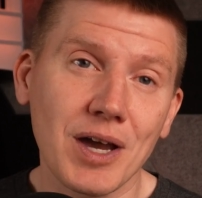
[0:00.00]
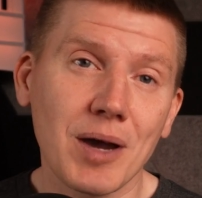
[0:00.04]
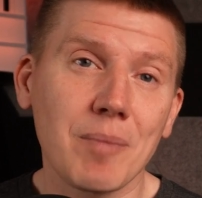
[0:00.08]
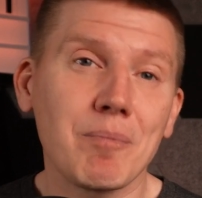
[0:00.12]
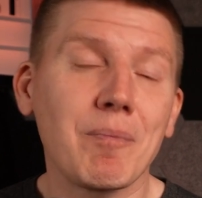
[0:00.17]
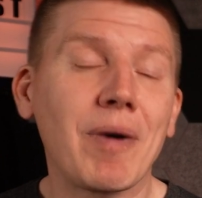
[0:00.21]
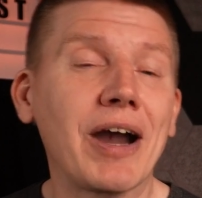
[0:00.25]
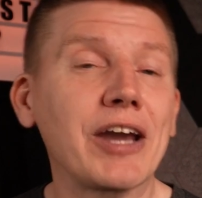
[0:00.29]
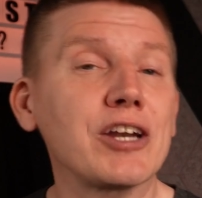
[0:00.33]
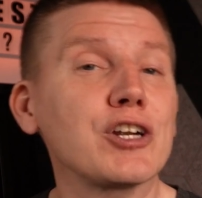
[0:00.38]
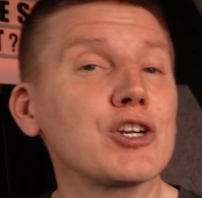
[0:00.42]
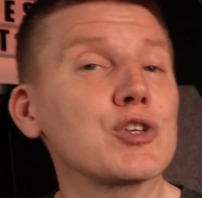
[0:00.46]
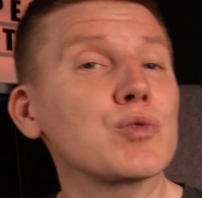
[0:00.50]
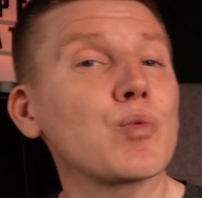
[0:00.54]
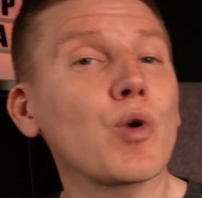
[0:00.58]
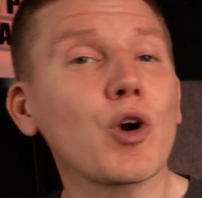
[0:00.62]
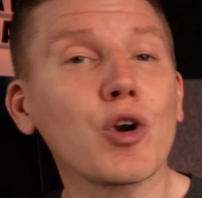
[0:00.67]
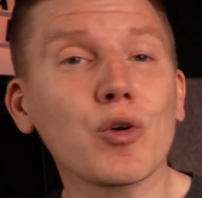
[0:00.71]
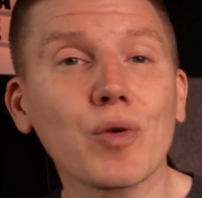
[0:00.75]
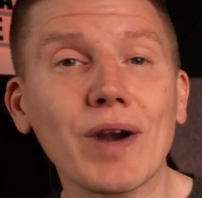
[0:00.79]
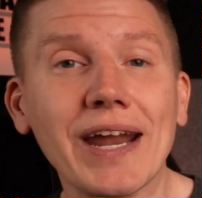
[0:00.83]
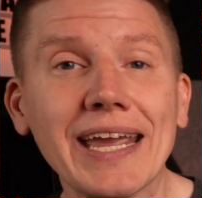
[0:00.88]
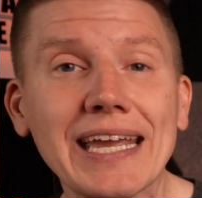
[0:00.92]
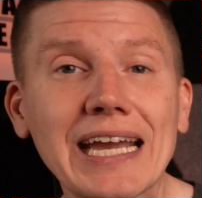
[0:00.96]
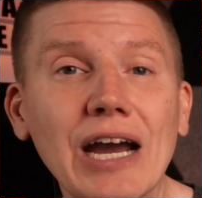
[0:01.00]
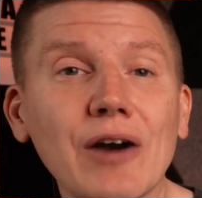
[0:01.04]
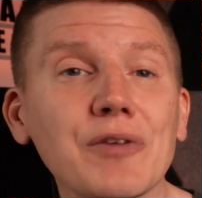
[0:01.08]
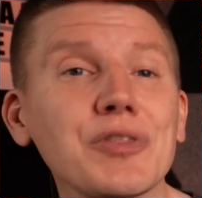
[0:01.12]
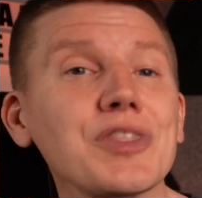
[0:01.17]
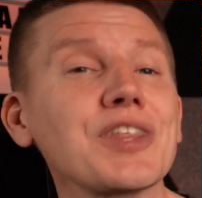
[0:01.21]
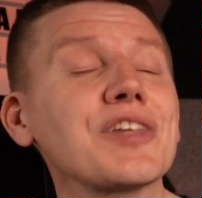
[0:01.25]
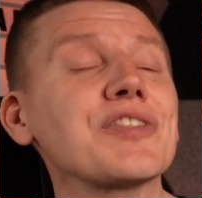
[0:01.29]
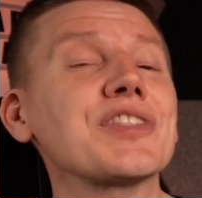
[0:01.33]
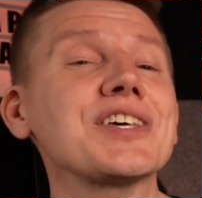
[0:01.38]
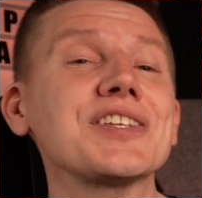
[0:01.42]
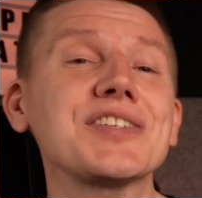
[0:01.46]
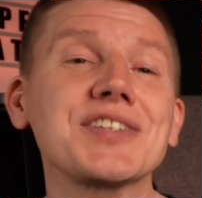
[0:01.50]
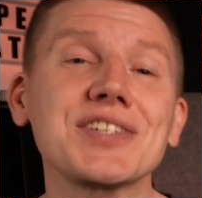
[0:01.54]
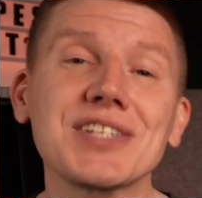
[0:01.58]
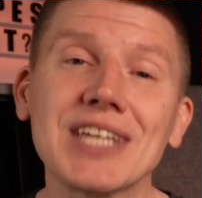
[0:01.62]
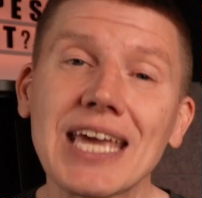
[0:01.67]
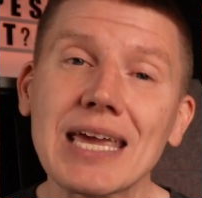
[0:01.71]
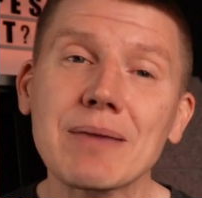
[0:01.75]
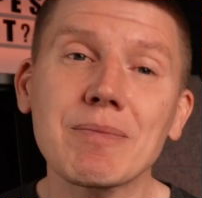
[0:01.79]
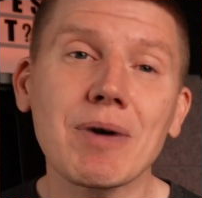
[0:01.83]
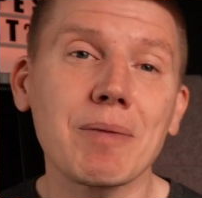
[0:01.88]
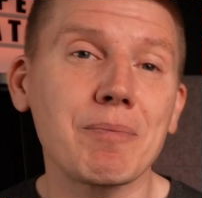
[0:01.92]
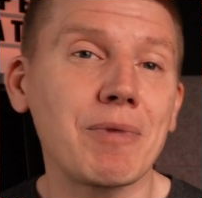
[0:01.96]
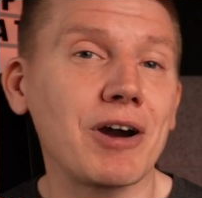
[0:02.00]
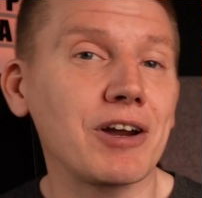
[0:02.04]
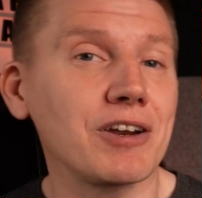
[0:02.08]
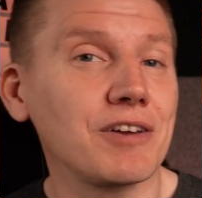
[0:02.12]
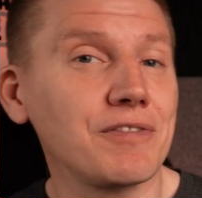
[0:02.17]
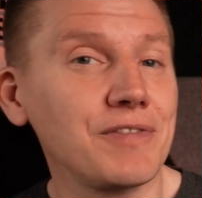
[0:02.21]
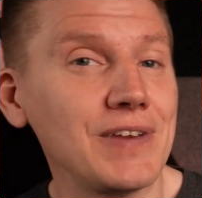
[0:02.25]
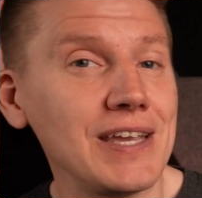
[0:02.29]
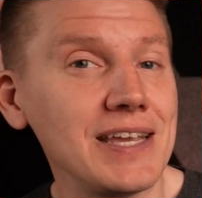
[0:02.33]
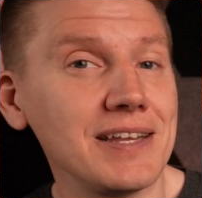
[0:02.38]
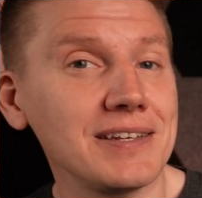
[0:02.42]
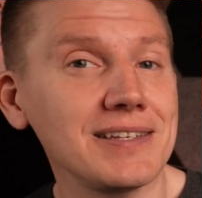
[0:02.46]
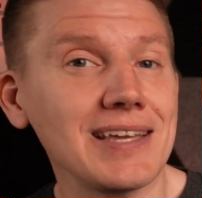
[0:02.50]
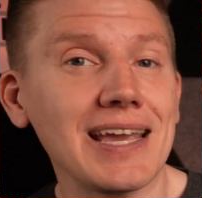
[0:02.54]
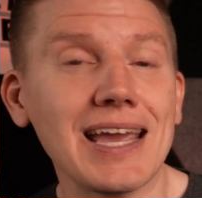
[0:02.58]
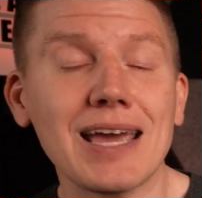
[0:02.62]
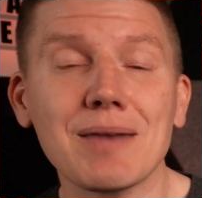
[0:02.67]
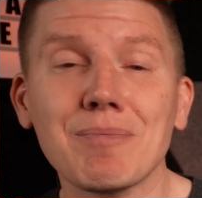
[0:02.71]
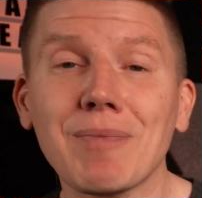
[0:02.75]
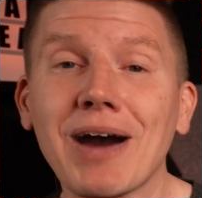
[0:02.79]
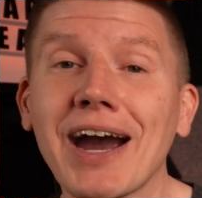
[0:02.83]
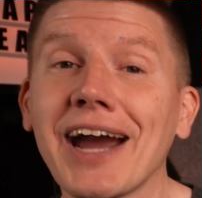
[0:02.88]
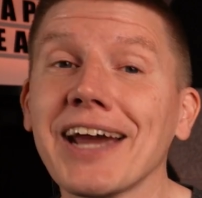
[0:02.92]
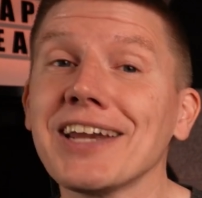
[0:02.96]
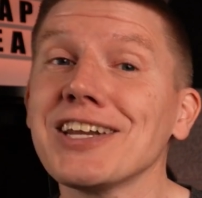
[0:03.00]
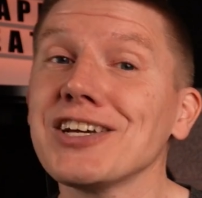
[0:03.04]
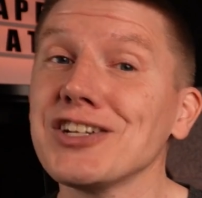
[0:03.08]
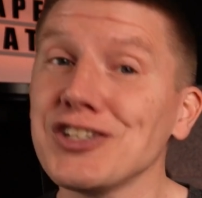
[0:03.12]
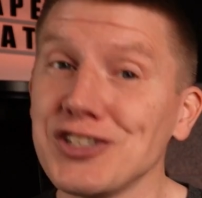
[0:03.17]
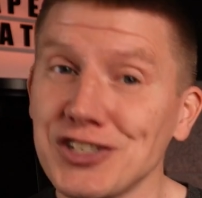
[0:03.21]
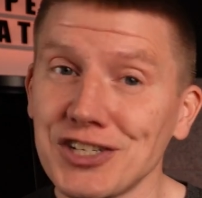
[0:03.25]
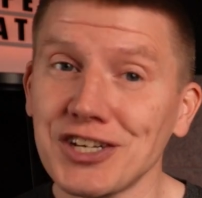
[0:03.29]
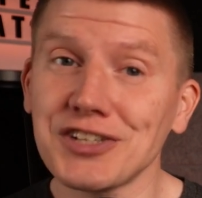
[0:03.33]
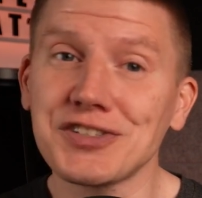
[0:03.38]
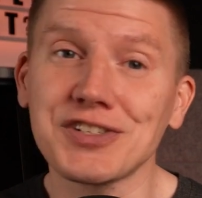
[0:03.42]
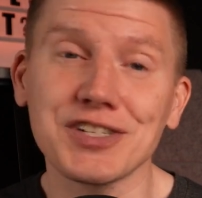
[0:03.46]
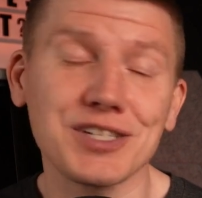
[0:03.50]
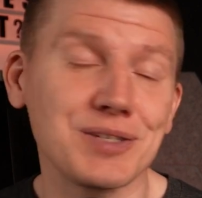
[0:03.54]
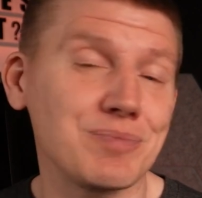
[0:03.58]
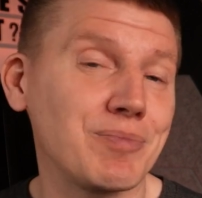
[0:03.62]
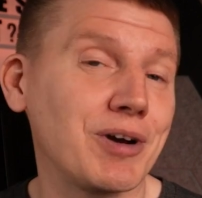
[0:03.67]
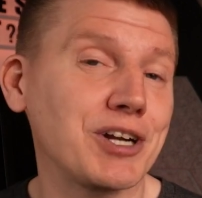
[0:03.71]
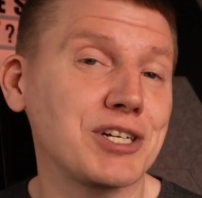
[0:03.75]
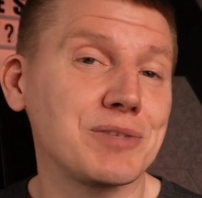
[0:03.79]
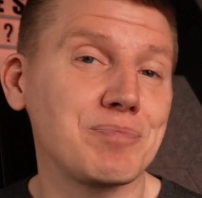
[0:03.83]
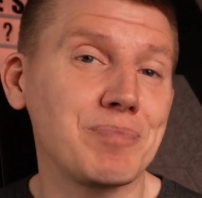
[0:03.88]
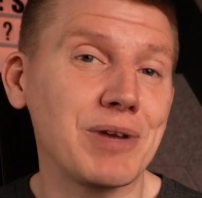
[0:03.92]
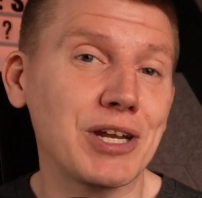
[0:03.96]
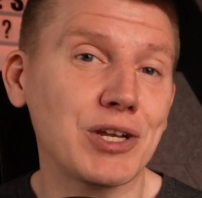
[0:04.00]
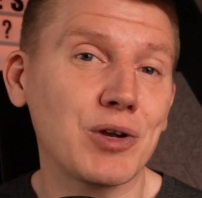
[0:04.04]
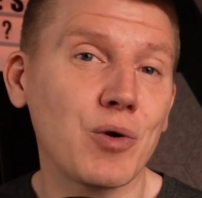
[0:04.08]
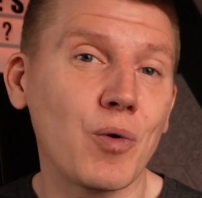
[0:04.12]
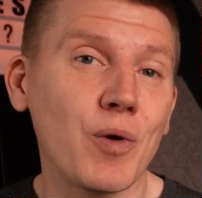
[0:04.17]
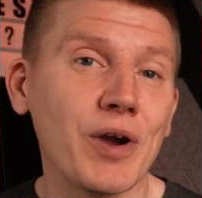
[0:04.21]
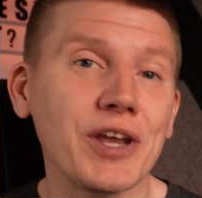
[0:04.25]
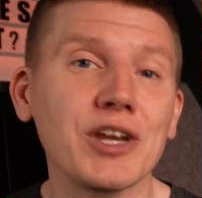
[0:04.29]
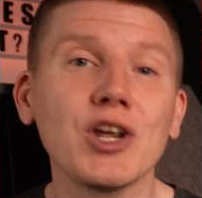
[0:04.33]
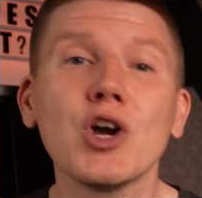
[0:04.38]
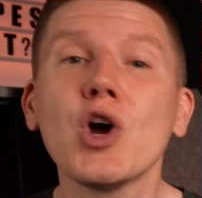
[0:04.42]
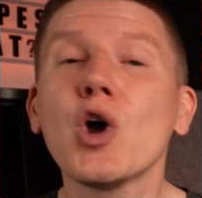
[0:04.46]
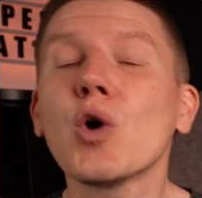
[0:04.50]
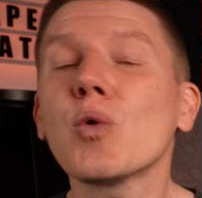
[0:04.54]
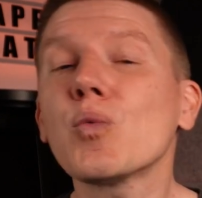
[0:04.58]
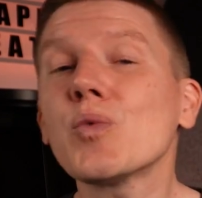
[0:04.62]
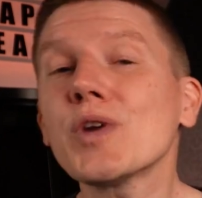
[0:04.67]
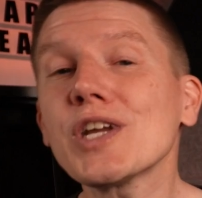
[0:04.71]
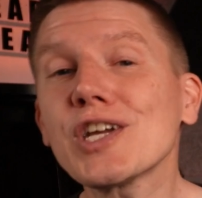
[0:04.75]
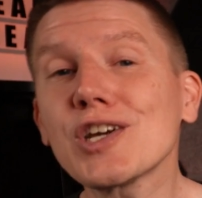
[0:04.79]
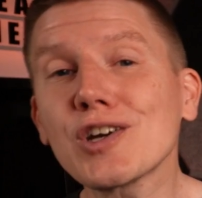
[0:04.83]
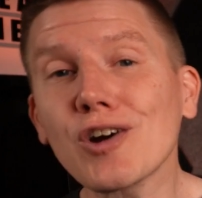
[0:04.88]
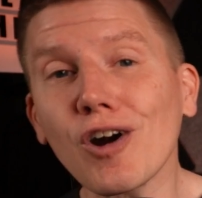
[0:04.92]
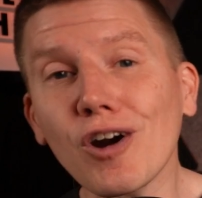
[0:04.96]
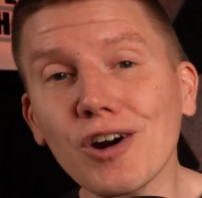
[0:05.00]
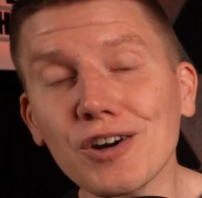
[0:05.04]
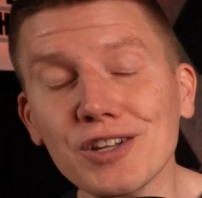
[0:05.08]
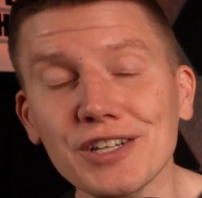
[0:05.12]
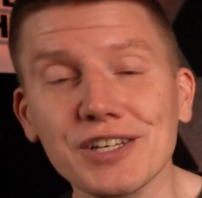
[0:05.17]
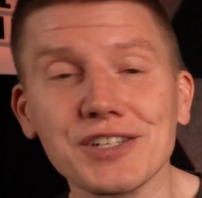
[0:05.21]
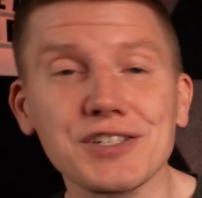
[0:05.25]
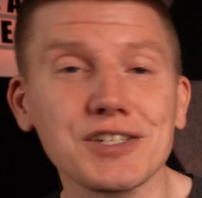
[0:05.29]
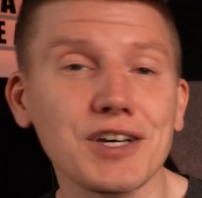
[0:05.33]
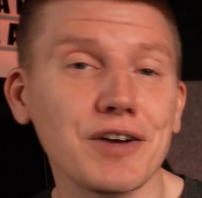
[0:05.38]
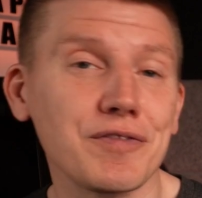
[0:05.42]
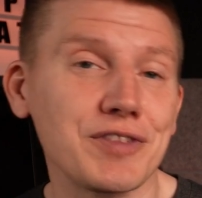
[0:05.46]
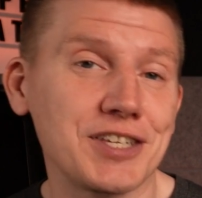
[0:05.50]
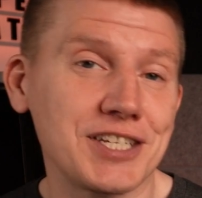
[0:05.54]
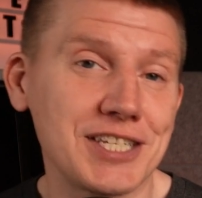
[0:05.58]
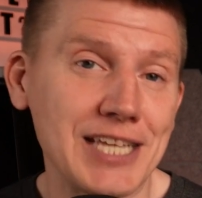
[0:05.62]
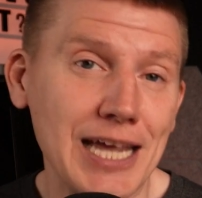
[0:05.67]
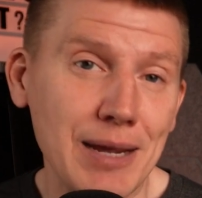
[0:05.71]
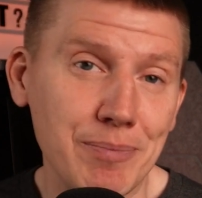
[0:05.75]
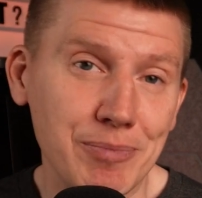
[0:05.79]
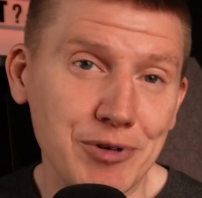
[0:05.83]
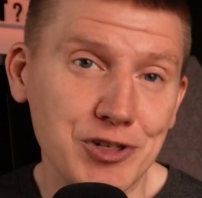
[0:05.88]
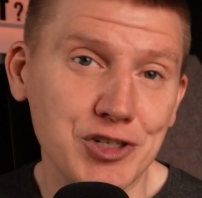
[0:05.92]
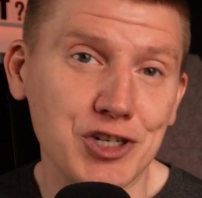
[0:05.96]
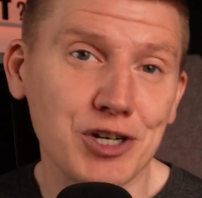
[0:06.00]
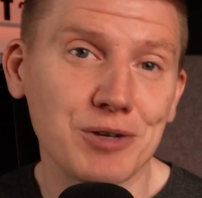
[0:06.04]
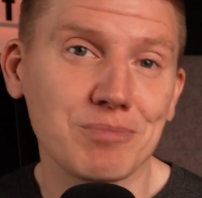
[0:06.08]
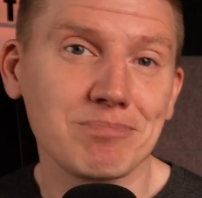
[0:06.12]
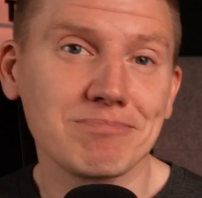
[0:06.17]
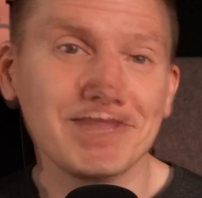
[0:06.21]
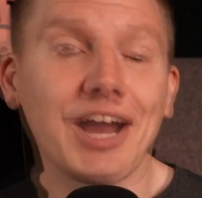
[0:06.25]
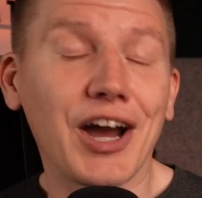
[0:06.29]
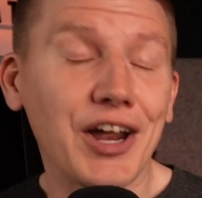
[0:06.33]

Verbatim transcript: Miners will crank out the same amount of heat and mine just as much Bitcoin, regardless of the temperature.